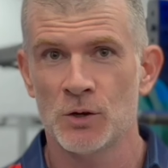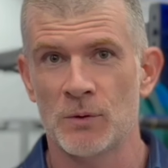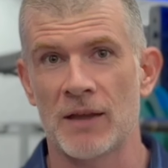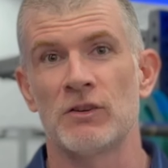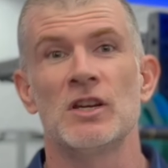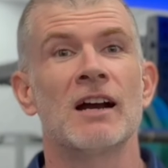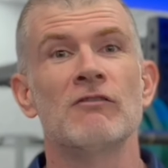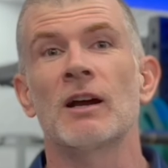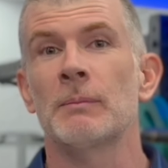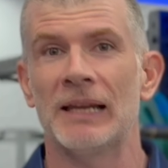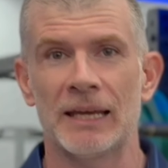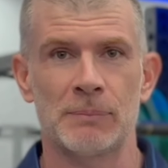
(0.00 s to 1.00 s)
We have a young
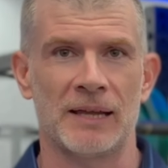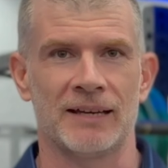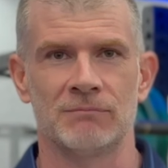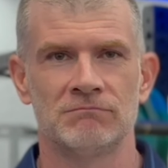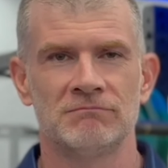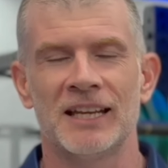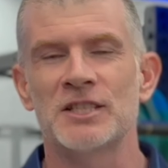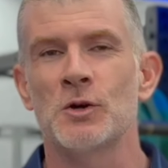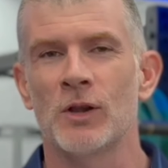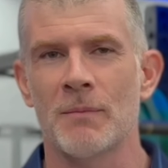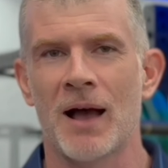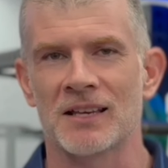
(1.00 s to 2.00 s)
rugby league player. Let's
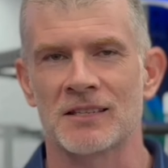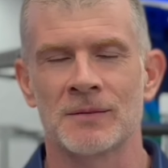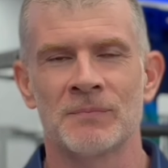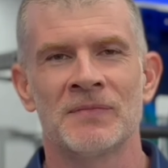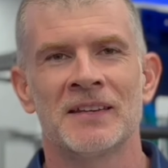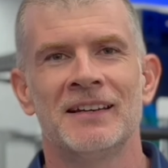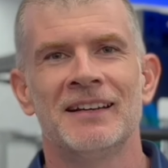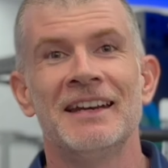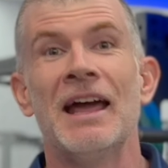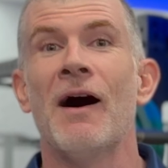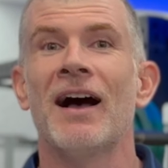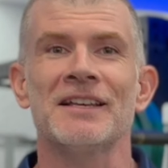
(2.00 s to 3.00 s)
call him Huss.
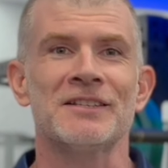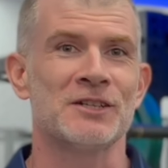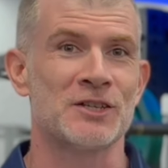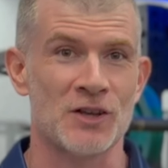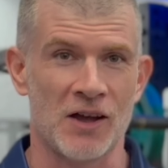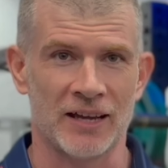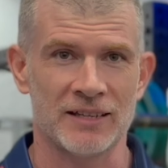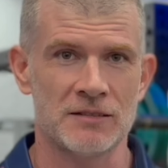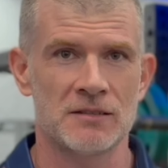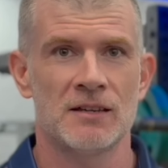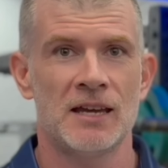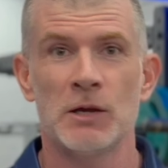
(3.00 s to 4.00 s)
Now, Huss
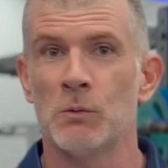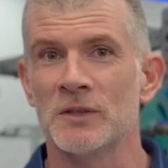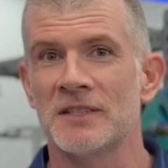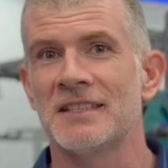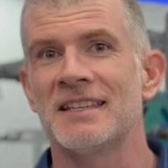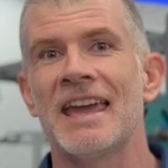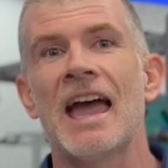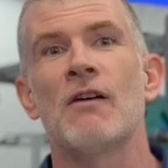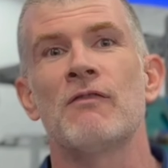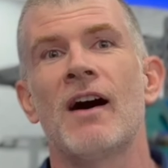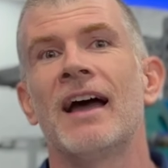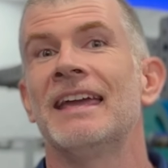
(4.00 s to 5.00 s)
decides he wants to see how
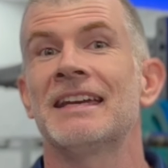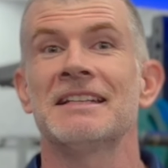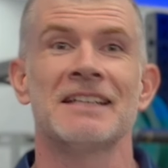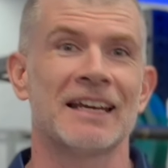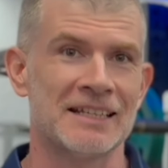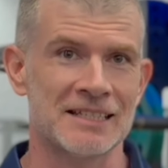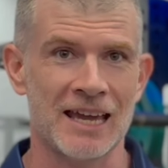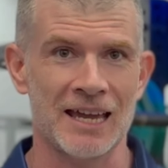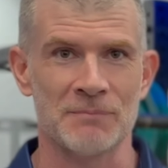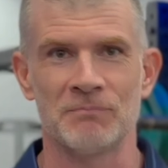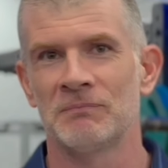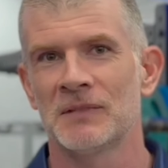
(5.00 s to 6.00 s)
far he can take his
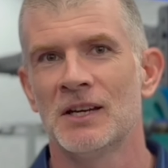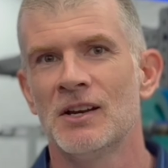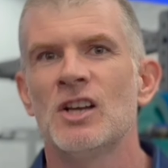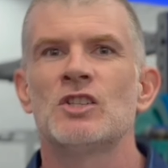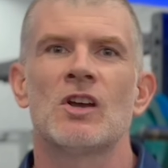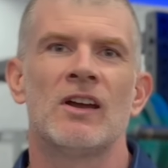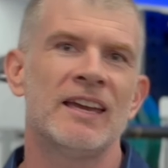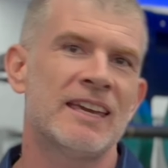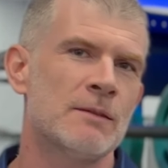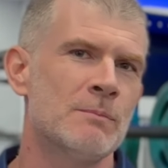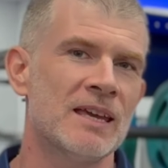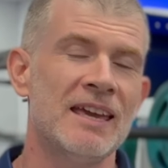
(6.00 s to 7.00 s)
game. So
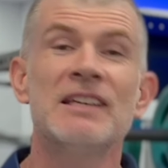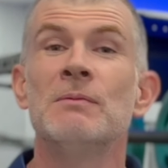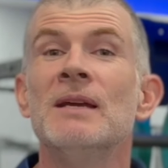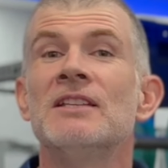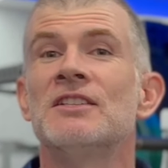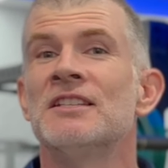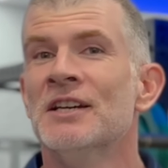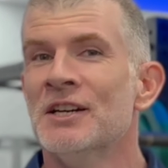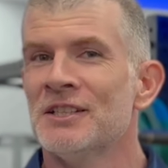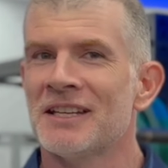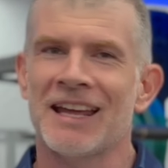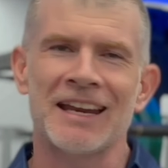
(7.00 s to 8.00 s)
he commits
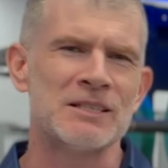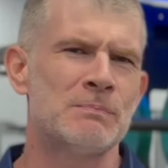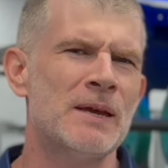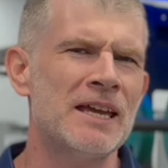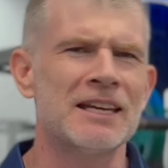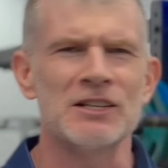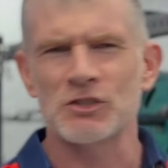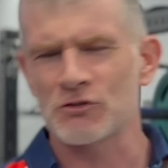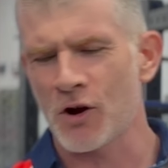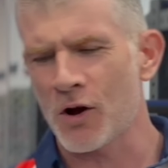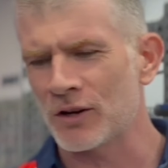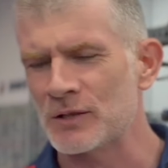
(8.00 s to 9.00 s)
to getting as big and as
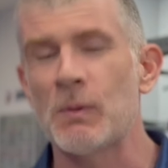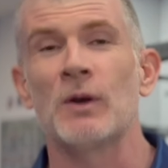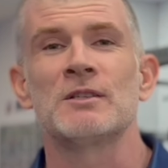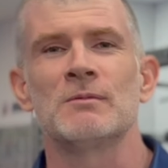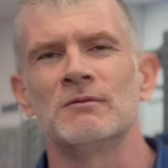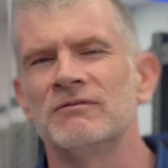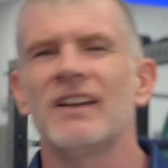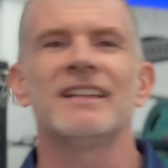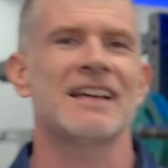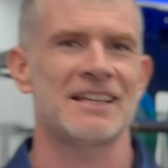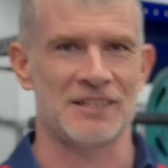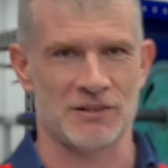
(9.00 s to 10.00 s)
strong as possible.
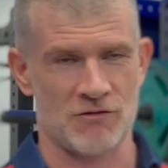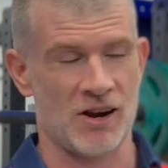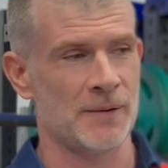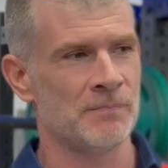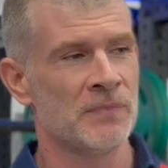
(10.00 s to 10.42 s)
Fantastic, right?